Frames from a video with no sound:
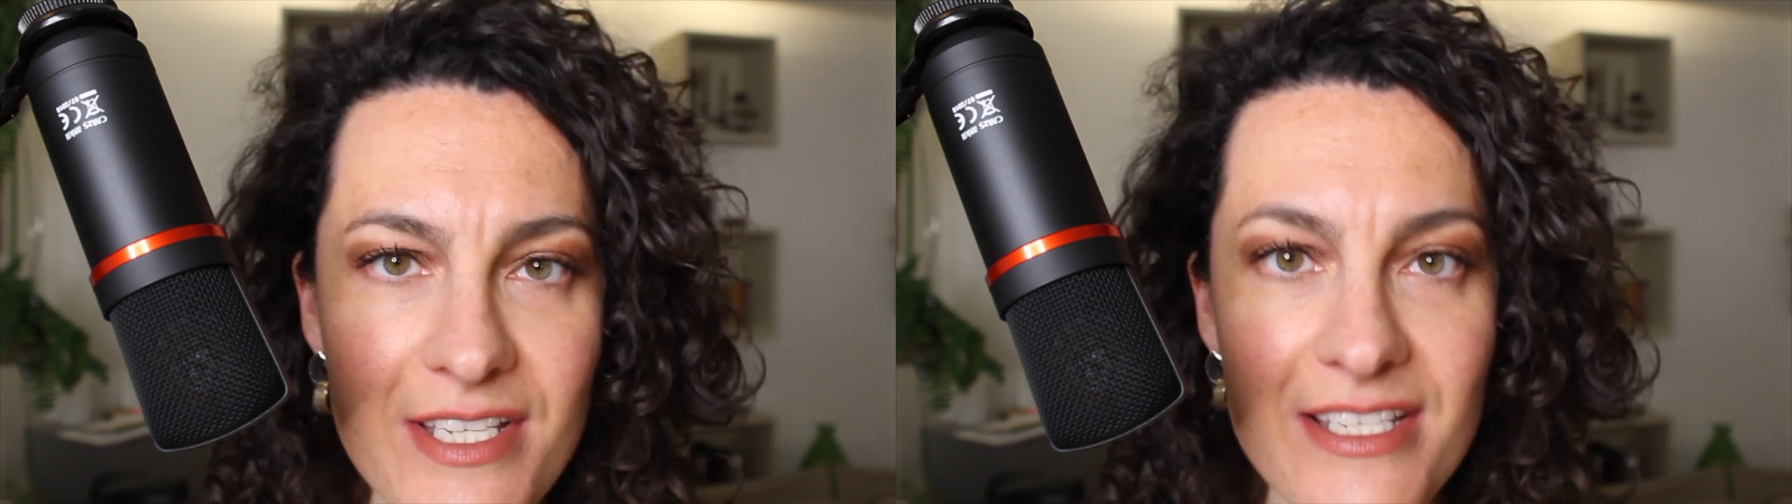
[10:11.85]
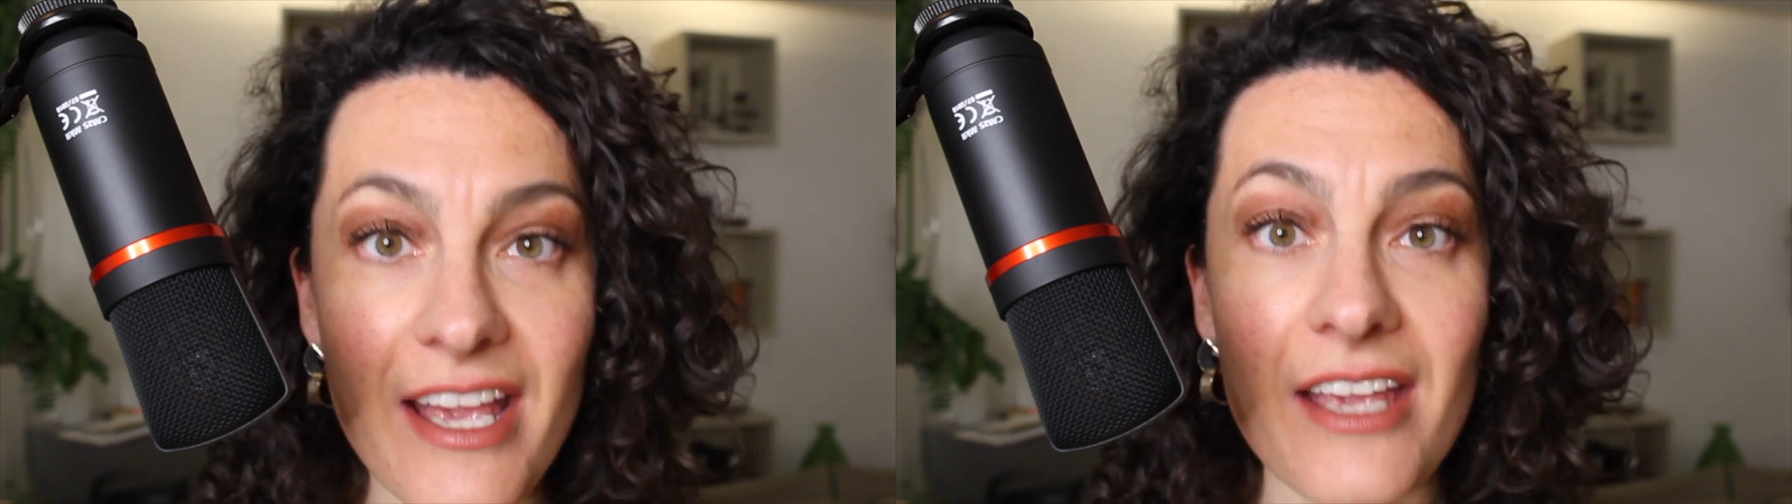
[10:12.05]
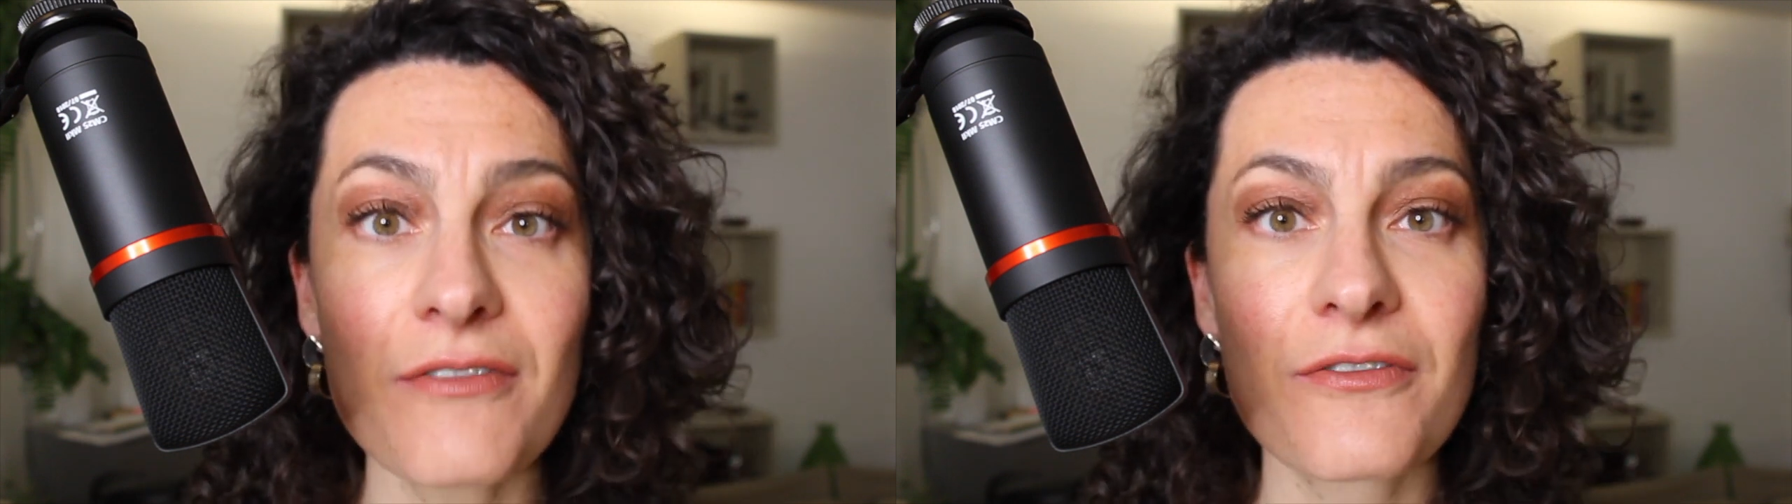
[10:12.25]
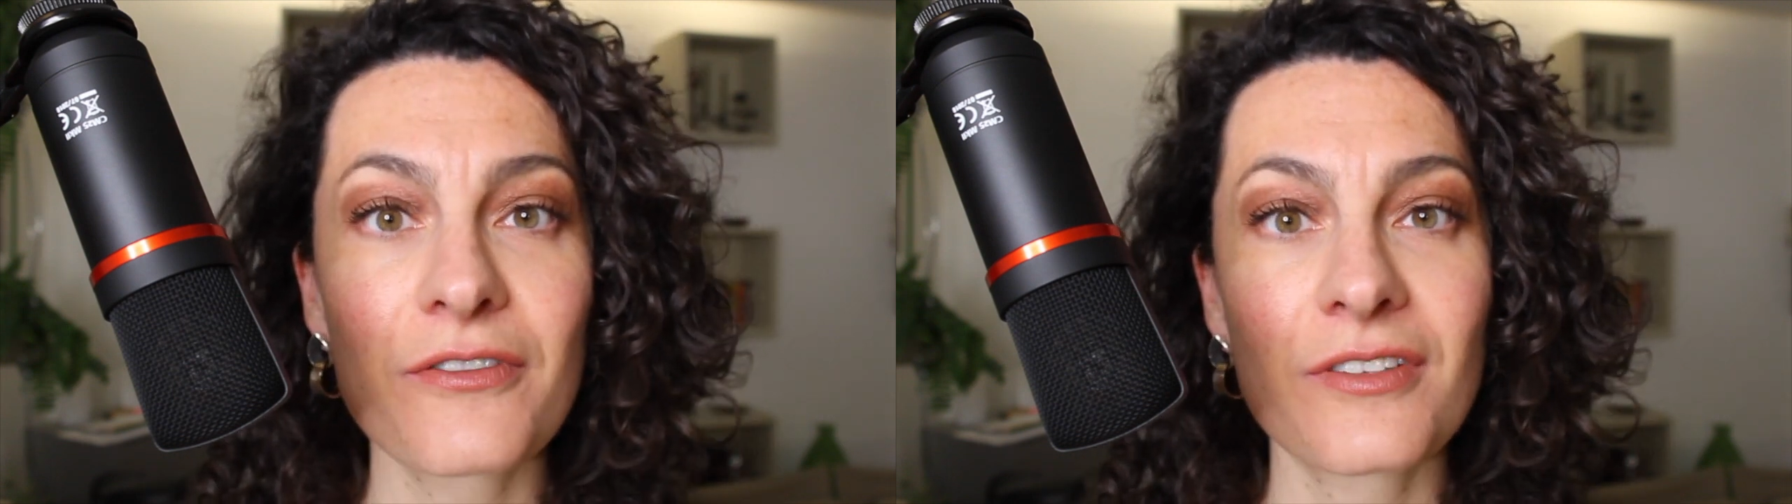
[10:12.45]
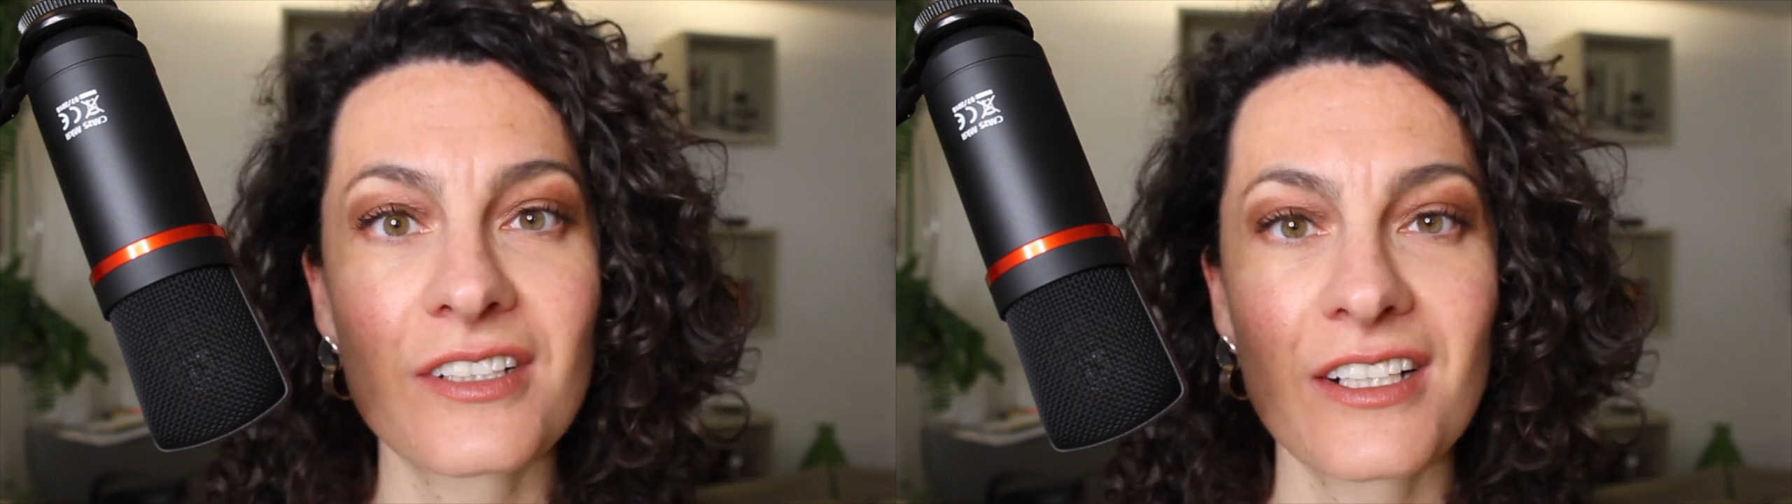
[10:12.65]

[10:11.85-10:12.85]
safe,